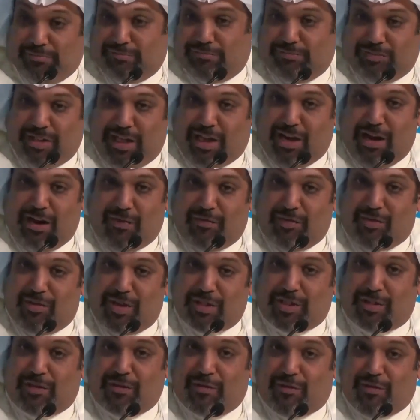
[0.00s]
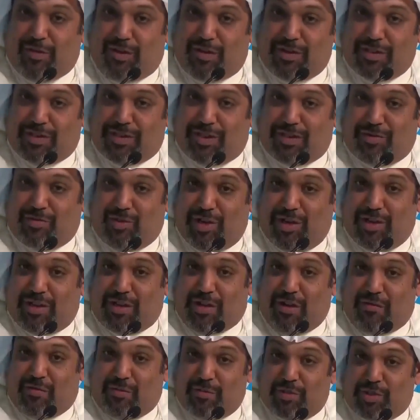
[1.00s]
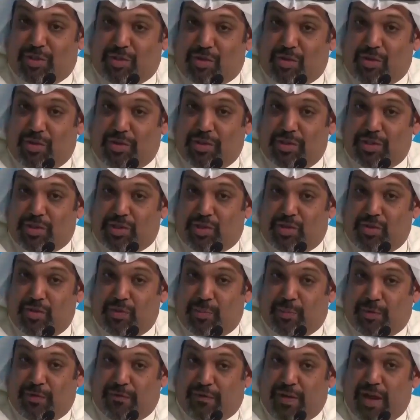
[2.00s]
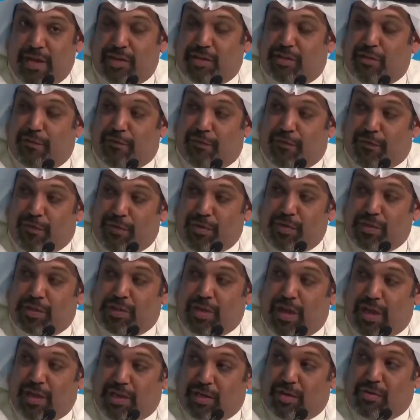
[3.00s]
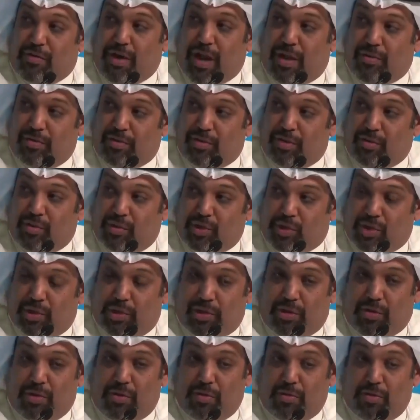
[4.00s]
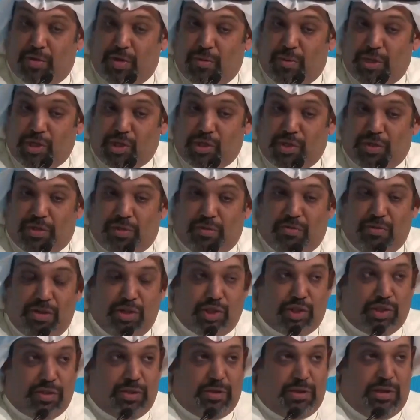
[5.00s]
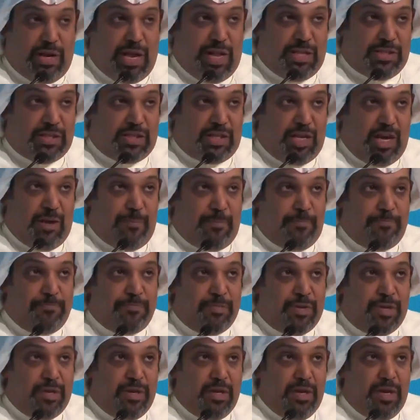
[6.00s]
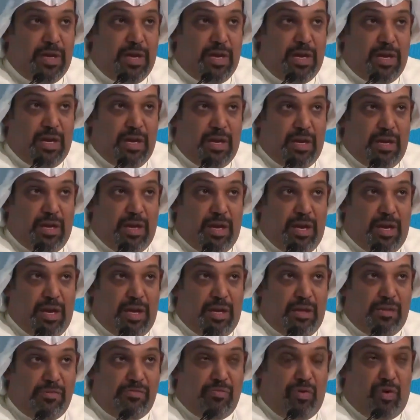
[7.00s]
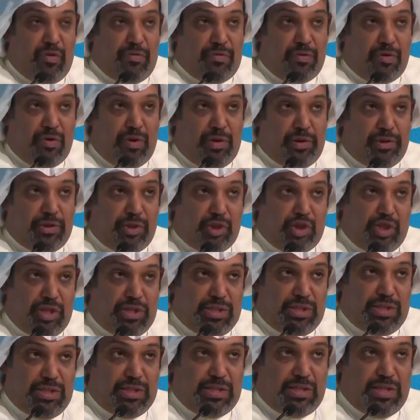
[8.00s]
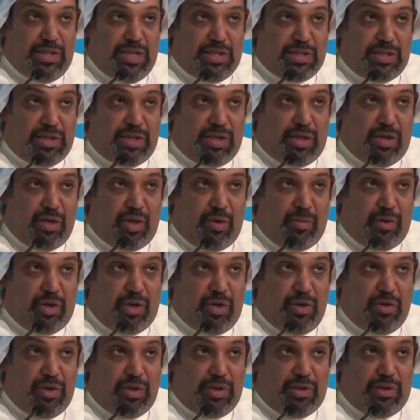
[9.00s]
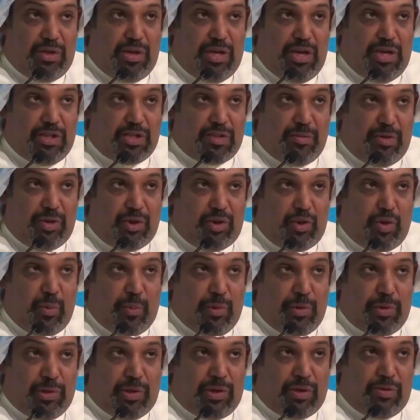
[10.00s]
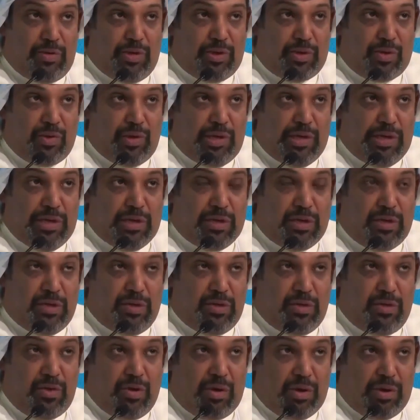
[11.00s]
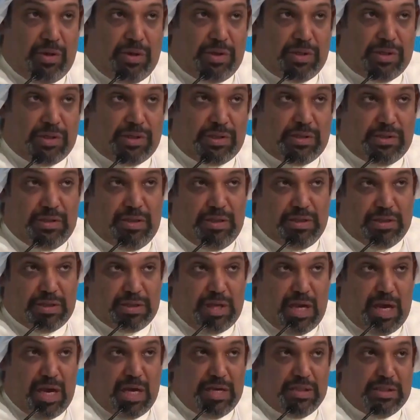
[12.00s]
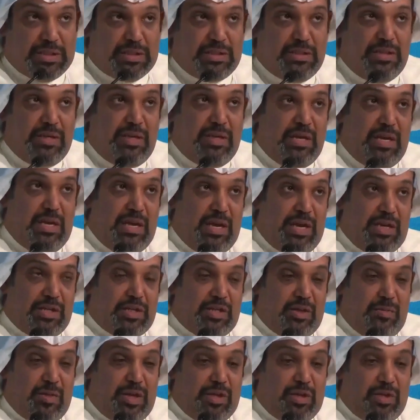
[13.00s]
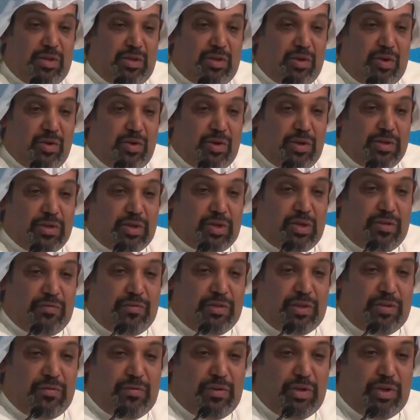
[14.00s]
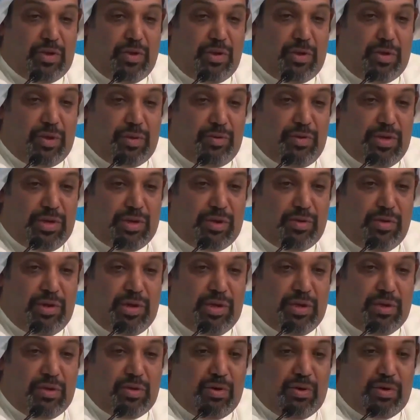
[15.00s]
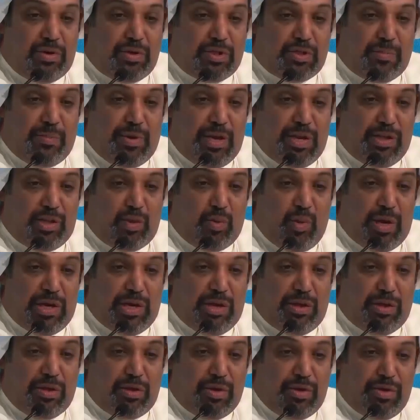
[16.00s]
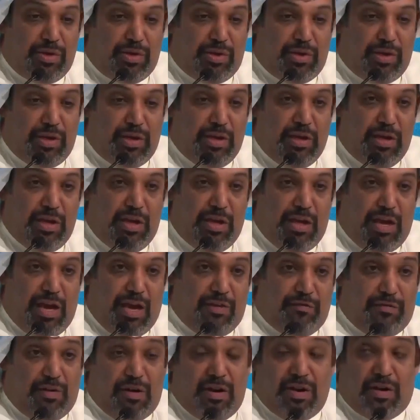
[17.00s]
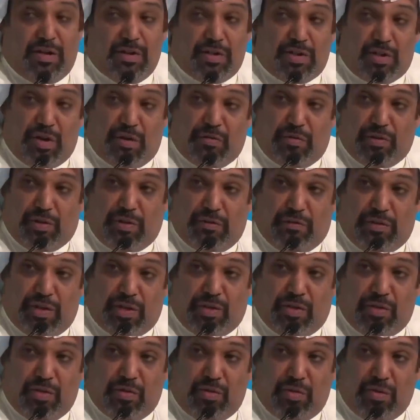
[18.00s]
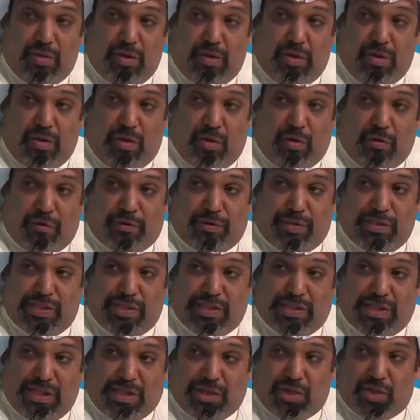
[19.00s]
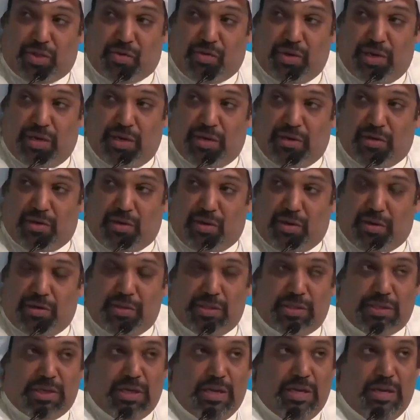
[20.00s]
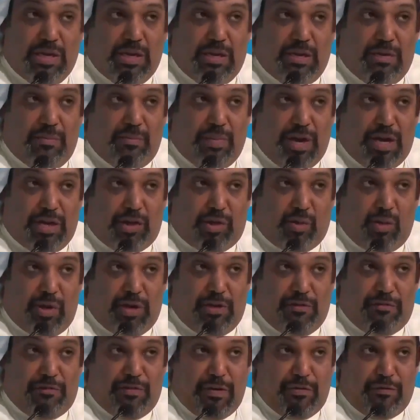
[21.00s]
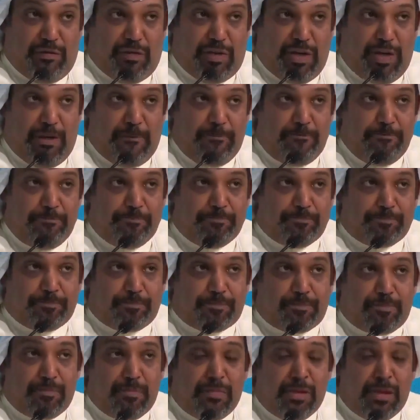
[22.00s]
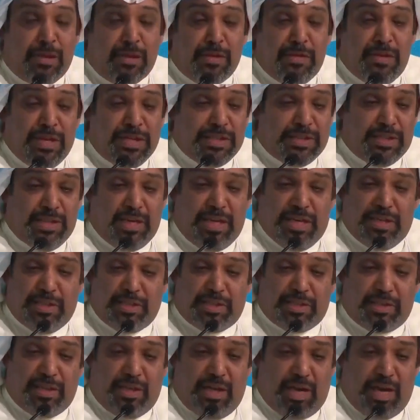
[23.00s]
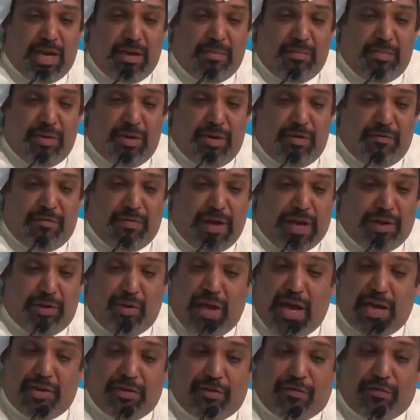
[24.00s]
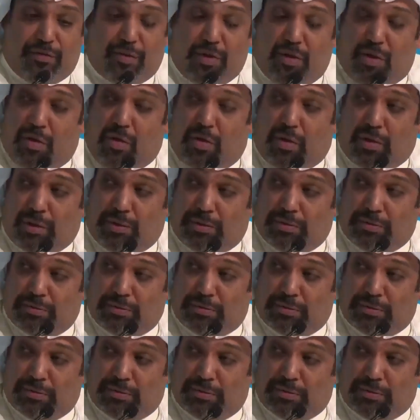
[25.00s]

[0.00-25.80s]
take care of the rest of the forest, and really the government's role is to provide the fertile ground in which it will grow. You mentioned the regional landscape. Overall, the GCC as an economic unit today is about $2.3 trillion in size, estimated to go conservatively to $3 trillion by 2030, and very conservatively to over $6 trillion by 2050. This is value added for all.